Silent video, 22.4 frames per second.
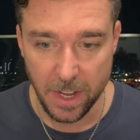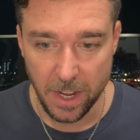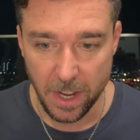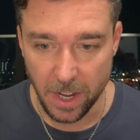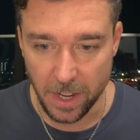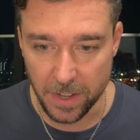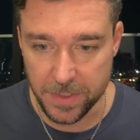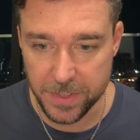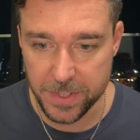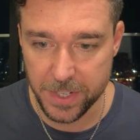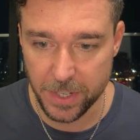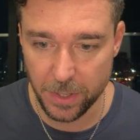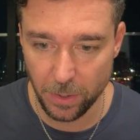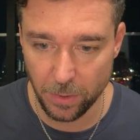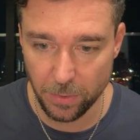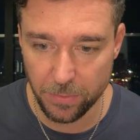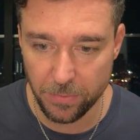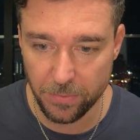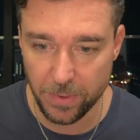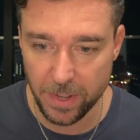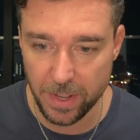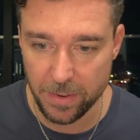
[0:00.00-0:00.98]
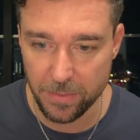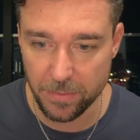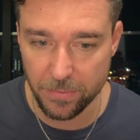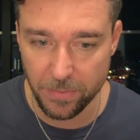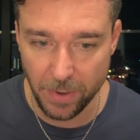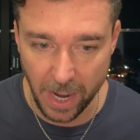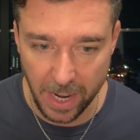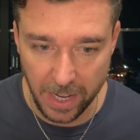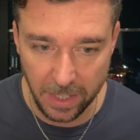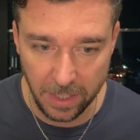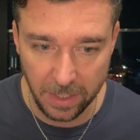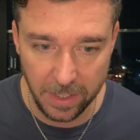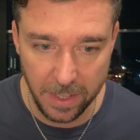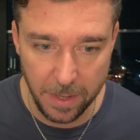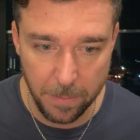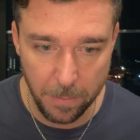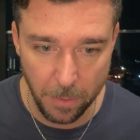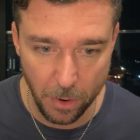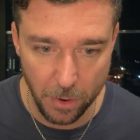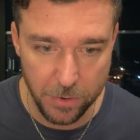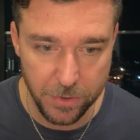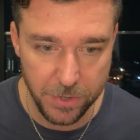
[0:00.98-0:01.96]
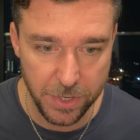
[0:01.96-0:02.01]
until it finally
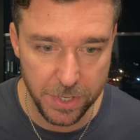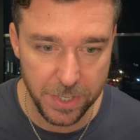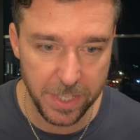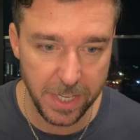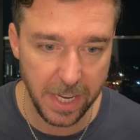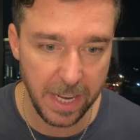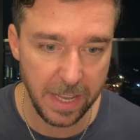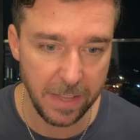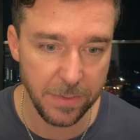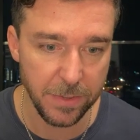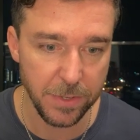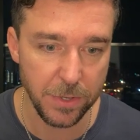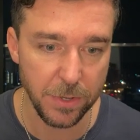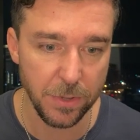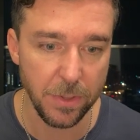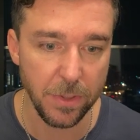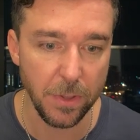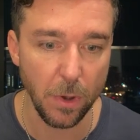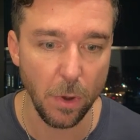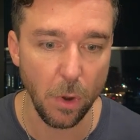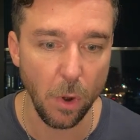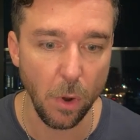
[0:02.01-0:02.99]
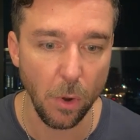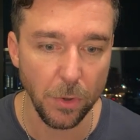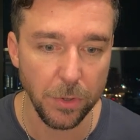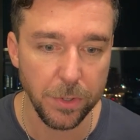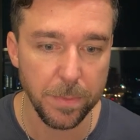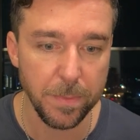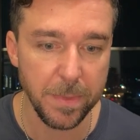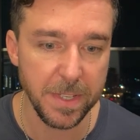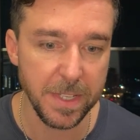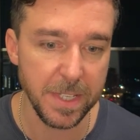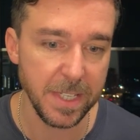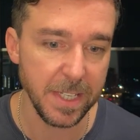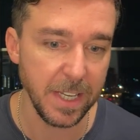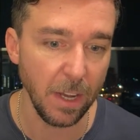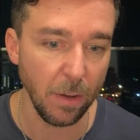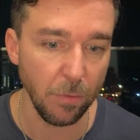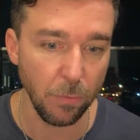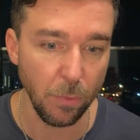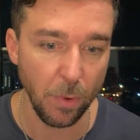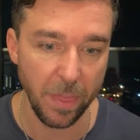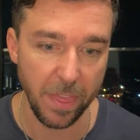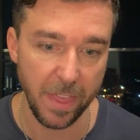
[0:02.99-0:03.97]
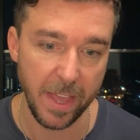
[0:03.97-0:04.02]
merges into the ultimate
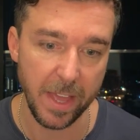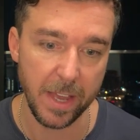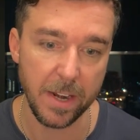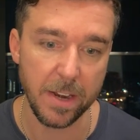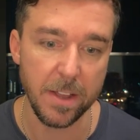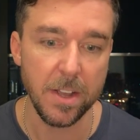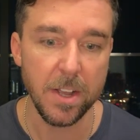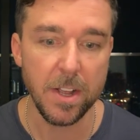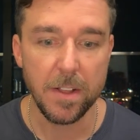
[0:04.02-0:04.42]
self within.